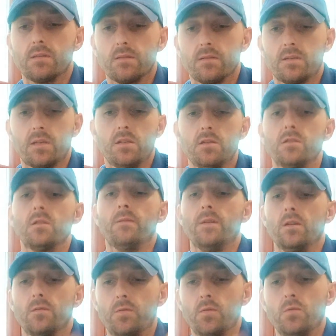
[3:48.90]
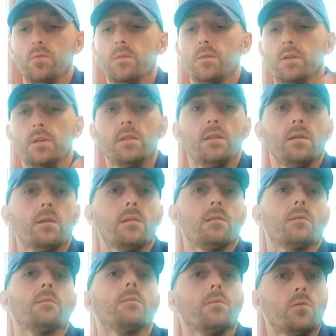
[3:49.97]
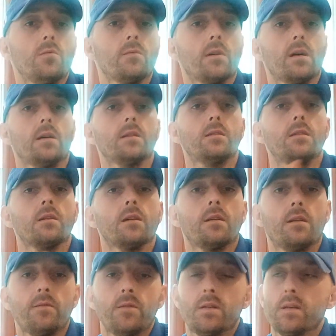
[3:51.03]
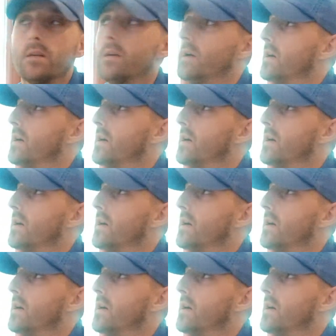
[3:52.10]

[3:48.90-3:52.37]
traditional way of reading, rune casting and everything,